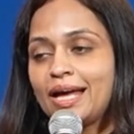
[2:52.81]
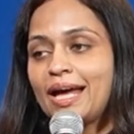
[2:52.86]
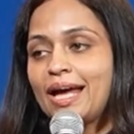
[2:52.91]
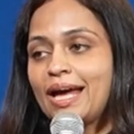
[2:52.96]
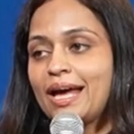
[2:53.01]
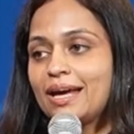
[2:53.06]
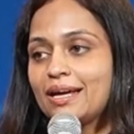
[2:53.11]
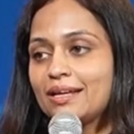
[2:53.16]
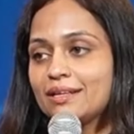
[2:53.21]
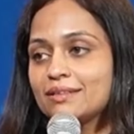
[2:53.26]

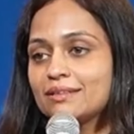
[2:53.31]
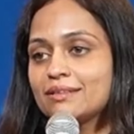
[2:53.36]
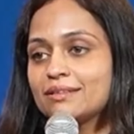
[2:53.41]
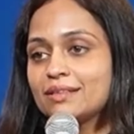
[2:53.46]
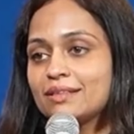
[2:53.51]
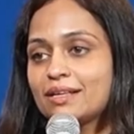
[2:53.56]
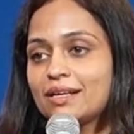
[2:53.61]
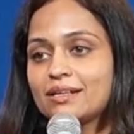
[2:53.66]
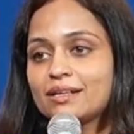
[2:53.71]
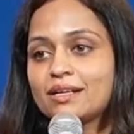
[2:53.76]
And
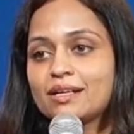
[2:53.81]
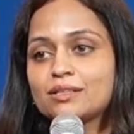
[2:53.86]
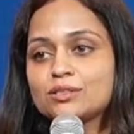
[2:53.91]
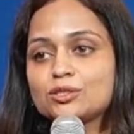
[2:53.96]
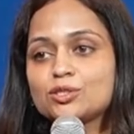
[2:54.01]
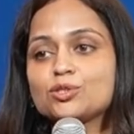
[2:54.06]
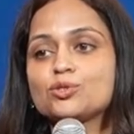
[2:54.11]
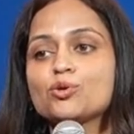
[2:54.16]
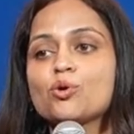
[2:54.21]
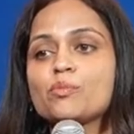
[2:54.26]
there are
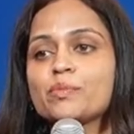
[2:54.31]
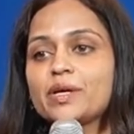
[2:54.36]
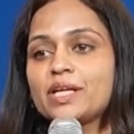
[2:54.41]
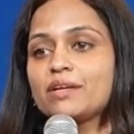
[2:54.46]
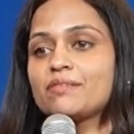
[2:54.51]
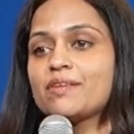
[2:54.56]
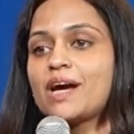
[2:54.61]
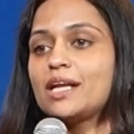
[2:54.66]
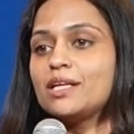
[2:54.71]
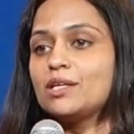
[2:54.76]
so
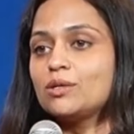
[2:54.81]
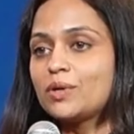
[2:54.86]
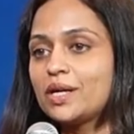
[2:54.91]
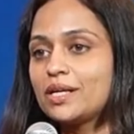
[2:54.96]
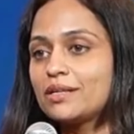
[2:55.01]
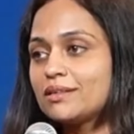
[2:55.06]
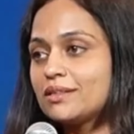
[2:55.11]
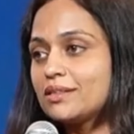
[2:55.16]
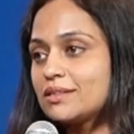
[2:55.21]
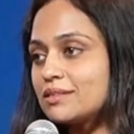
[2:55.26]
many
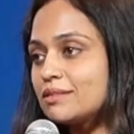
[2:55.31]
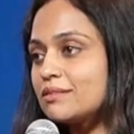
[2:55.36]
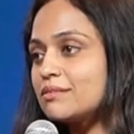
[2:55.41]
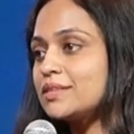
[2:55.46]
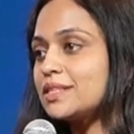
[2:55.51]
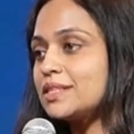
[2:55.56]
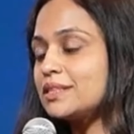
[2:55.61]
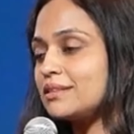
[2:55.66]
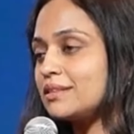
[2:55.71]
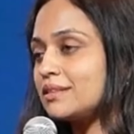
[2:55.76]
value-added
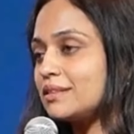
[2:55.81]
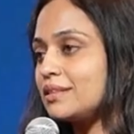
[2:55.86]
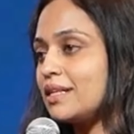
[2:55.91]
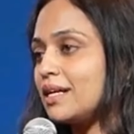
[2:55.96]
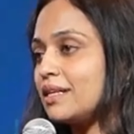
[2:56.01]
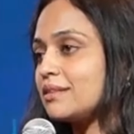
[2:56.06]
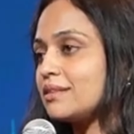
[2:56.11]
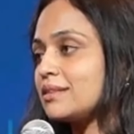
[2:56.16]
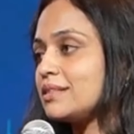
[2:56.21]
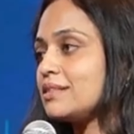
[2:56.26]
services
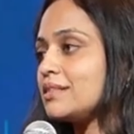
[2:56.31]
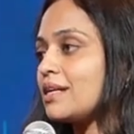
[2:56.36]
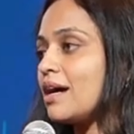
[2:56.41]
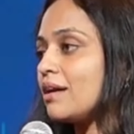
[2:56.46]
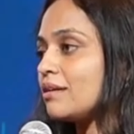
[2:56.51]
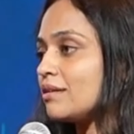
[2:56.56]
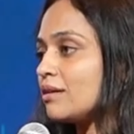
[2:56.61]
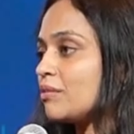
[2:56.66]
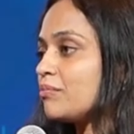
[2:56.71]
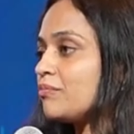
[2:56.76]
that a
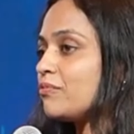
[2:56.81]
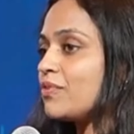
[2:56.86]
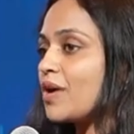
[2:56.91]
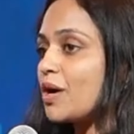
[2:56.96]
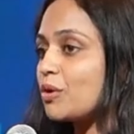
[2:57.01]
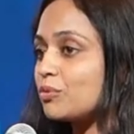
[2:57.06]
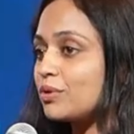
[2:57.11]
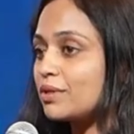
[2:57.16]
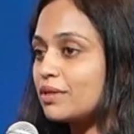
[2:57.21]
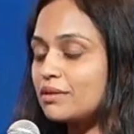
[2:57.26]
startup
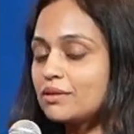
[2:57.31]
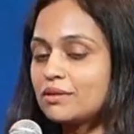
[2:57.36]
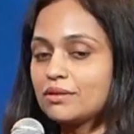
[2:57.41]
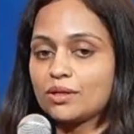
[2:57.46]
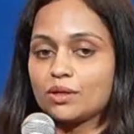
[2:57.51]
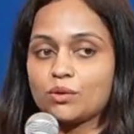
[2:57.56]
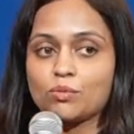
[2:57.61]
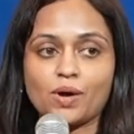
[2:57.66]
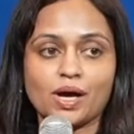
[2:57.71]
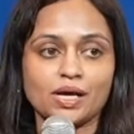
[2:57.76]
founder
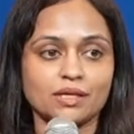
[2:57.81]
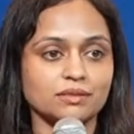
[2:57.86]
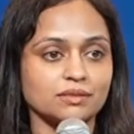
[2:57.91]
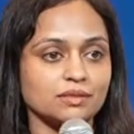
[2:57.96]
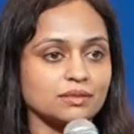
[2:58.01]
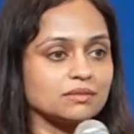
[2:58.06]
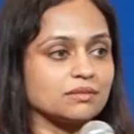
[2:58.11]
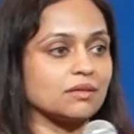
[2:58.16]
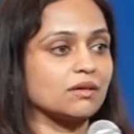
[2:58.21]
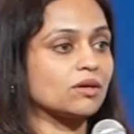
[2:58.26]

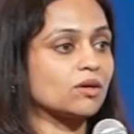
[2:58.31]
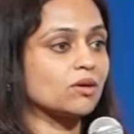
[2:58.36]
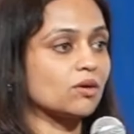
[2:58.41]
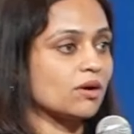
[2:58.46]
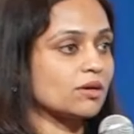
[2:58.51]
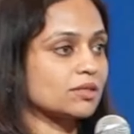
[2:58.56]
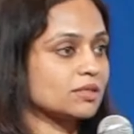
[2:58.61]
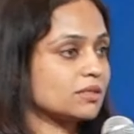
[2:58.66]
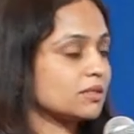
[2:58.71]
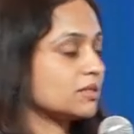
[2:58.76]
requires
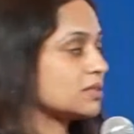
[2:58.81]
across the